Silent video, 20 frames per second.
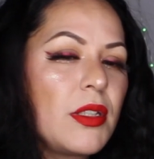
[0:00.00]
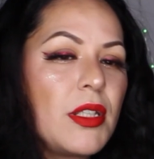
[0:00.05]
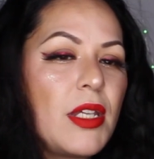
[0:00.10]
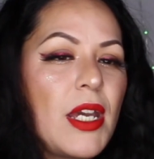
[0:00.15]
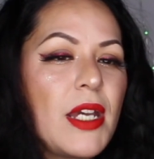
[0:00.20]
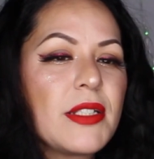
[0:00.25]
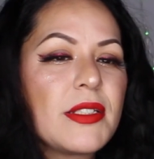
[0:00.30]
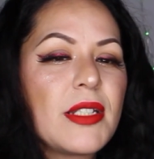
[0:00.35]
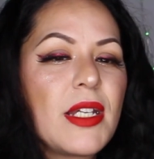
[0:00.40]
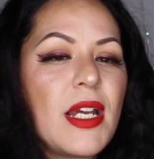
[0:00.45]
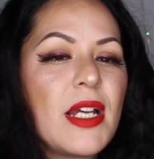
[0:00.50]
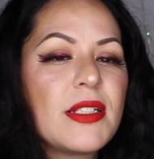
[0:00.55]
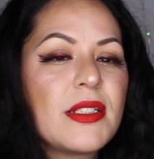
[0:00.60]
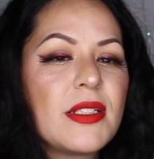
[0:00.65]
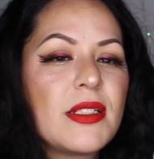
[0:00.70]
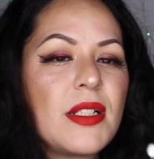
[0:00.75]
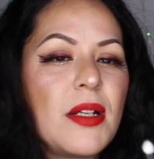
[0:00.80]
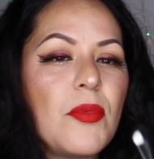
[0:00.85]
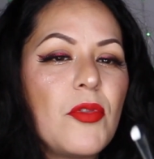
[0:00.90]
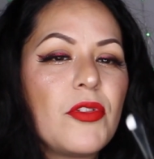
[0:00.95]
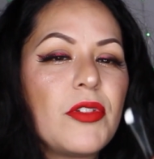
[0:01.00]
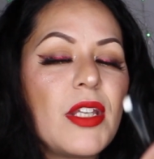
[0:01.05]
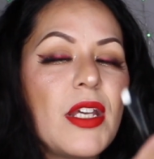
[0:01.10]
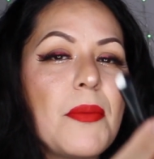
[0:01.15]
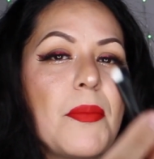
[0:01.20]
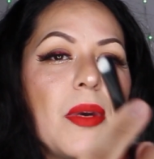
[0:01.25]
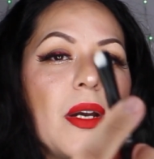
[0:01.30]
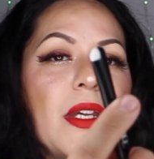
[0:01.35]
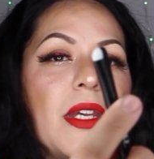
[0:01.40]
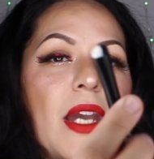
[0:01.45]
Yes, it has a double
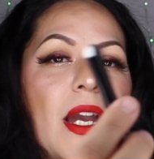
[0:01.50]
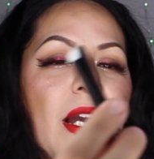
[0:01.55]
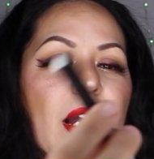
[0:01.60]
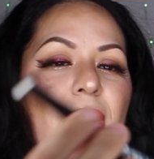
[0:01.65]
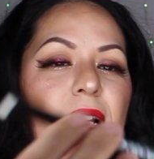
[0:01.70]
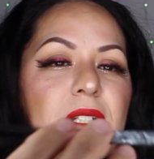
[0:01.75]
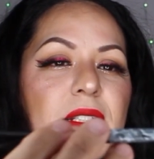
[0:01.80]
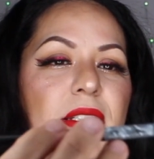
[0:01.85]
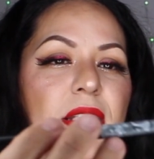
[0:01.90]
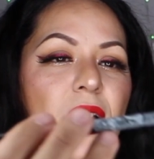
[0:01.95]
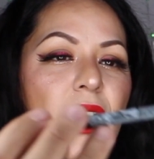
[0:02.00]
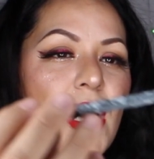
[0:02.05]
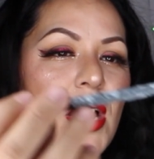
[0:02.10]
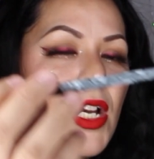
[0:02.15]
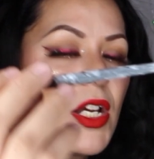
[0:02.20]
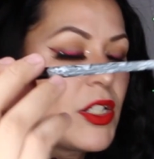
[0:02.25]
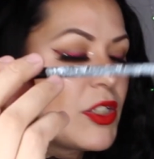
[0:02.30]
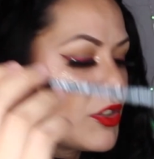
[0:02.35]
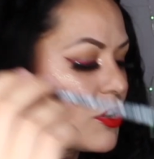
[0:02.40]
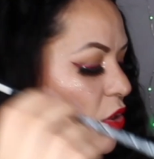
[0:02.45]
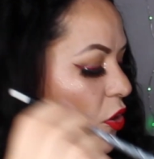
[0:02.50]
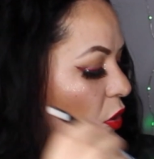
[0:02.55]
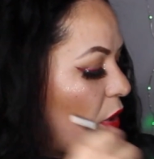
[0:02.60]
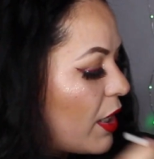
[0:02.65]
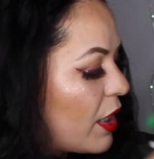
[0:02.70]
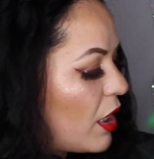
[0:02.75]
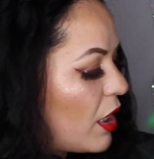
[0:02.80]
thing, but yeah, guys. So it